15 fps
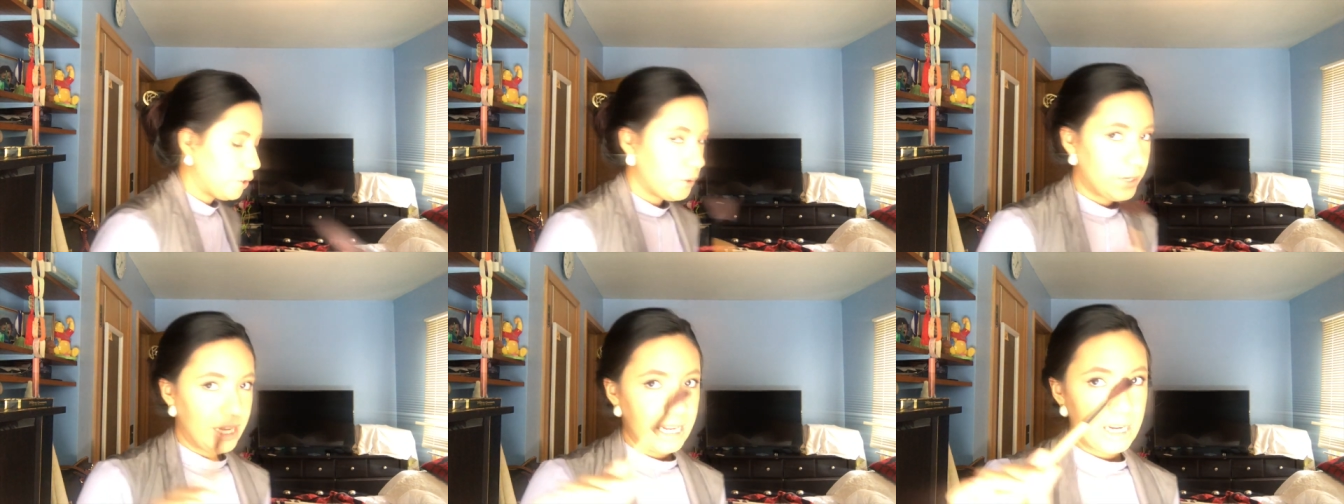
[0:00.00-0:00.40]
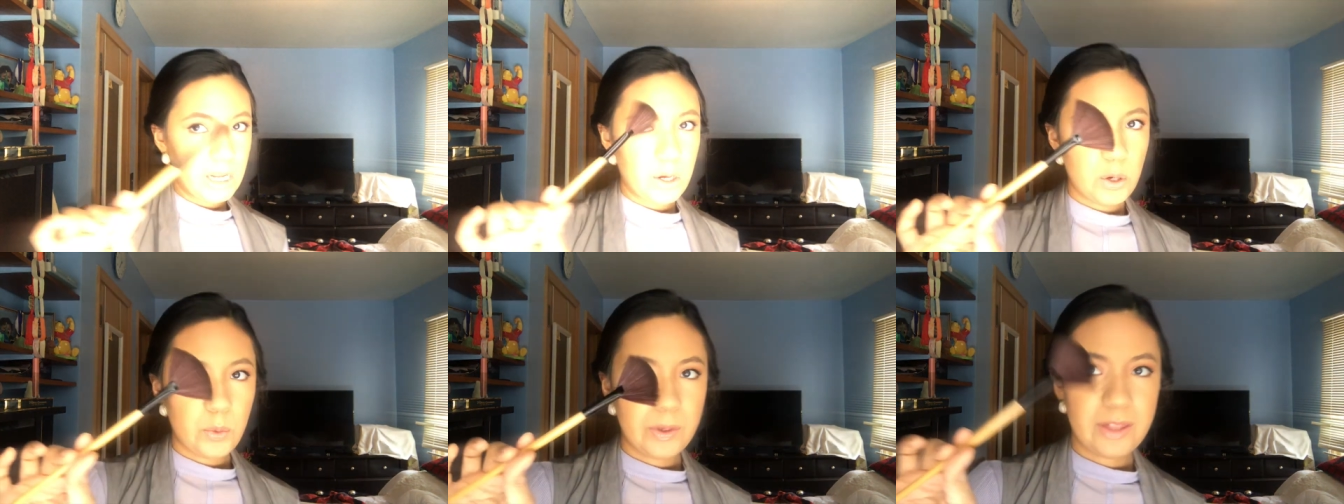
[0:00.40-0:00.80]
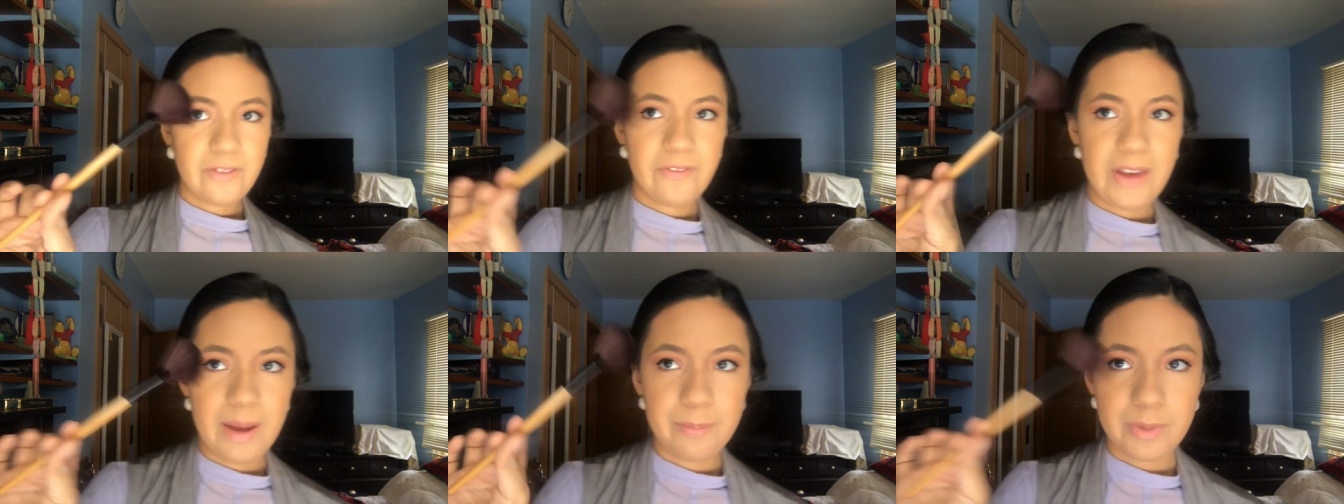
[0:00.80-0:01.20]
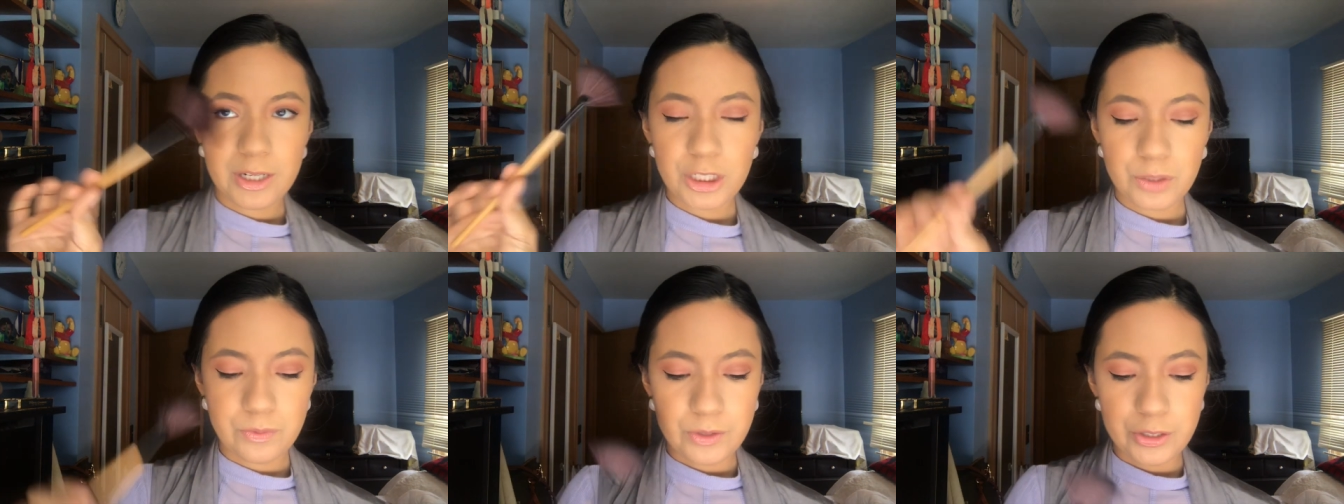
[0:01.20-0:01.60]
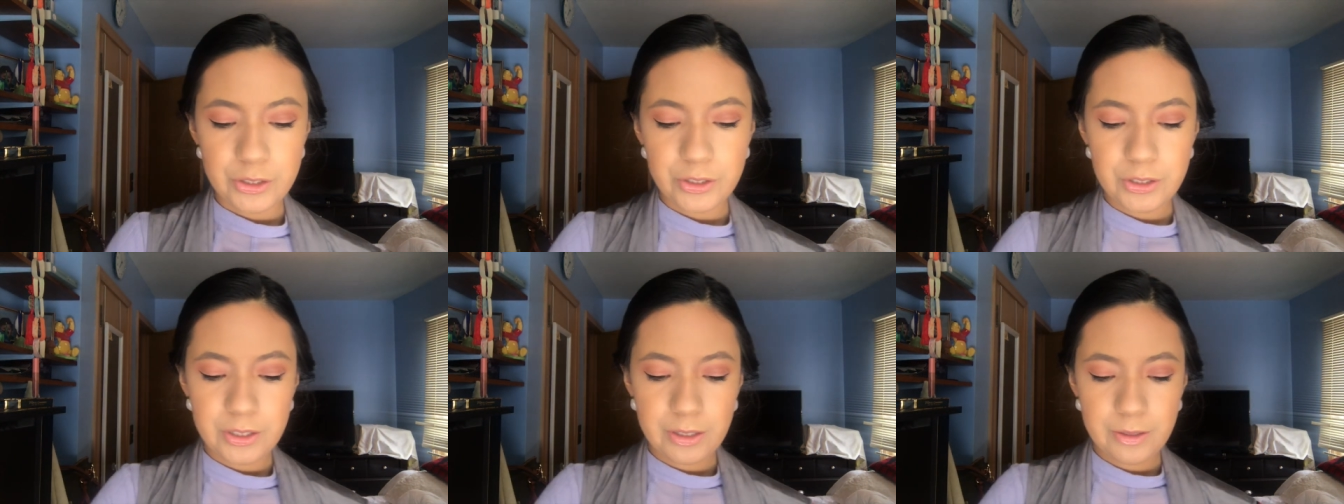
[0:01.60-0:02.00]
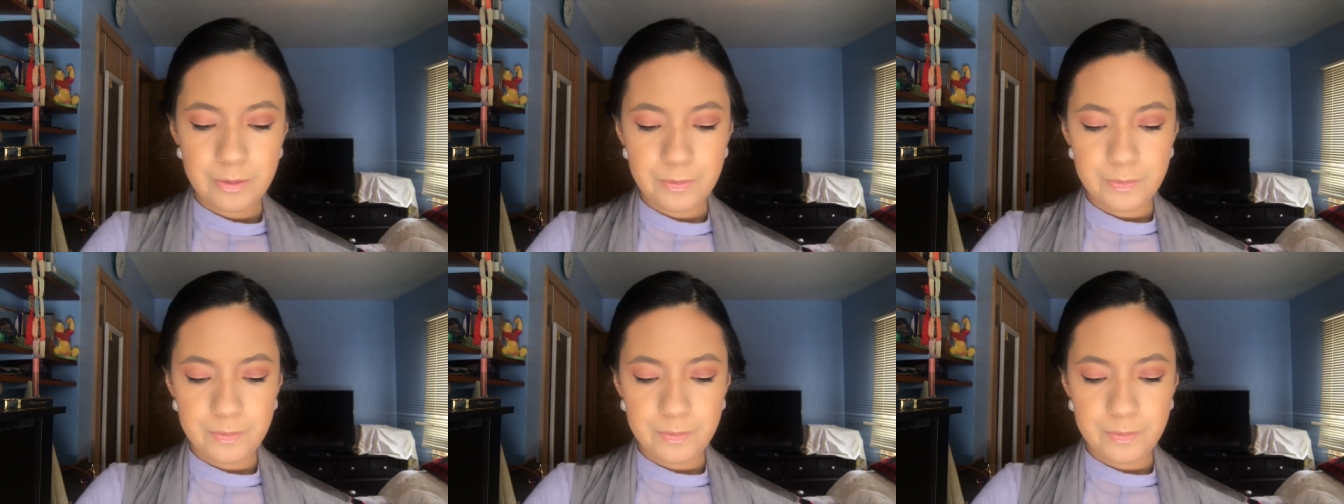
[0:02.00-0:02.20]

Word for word: go in with the fan brush first.